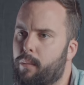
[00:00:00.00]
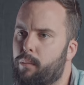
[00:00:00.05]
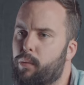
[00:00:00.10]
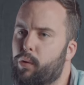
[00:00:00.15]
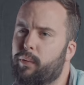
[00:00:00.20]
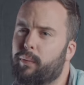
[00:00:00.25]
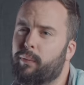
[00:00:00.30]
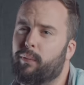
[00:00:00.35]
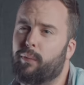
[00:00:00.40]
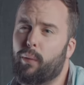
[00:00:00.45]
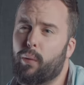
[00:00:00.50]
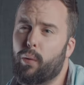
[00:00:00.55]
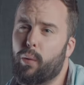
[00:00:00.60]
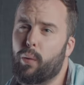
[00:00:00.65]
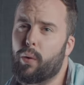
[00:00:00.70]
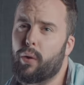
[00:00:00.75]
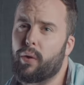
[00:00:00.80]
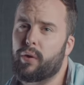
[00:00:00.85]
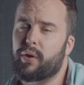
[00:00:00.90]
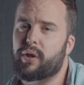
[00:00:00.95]
Moving
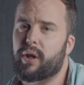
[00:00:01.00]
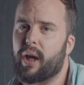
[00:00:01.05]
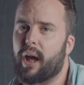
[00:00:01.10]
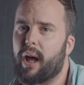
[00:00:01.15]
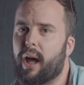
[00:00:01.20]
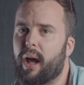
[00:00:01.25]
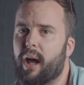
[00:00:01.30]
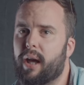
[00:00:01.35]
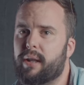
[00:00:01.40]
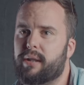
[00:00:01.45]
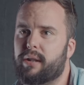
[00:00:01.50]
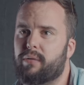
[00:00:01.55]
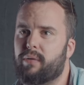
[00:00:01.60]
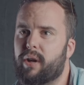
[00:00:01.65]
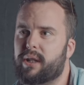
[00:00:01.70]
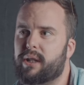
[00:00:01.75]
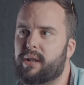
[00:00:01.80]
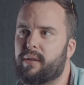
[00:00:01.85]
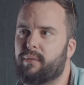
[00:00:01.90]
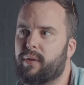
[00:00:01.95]
forward uh, to
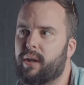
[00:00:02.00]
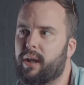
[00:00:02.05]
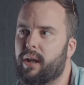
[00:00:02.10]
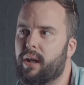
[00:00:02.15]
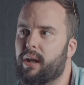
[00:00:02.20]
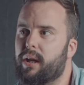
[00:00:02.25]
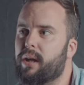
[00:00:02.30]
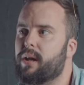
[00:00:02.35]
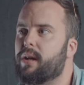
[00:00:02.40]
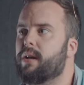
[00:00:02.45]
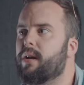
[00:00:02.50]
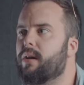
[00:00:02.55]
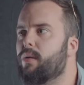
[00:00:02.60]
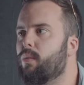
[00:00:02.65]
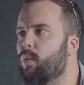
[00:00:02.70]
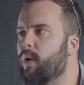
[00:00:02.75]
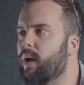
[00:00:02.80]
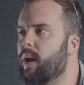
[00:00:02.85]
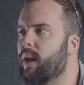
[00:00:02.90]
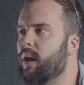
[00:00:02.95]
the rest of the year,
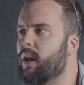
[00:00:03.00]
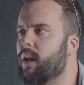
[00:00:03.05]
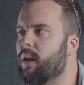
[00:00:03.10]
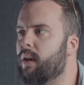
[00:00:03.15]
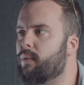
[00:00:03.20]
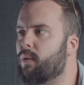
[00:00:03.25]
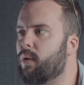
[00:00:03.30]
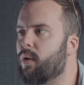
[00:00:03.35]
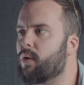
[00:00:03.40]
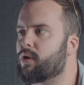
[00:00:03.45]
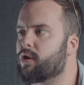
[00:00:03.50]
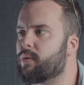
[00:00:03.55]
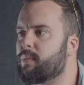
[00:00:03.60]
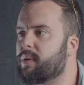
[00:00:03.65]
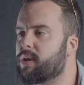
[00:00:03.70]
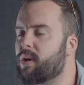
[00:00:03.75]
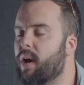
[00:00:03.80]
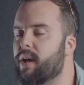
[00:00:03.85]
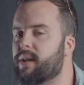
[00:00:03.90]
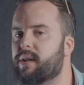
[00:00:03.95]
we've got
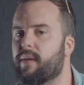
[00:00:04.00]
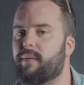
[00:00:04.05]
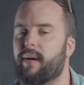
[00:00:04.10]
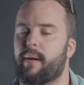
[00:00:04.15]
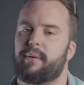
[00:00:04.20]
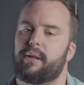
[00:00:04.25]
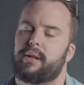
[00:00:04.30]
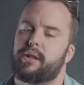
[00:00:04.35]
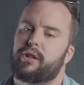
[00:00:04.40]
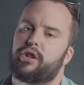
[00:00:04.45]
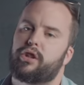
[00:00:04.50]
some exciting stuff happening in the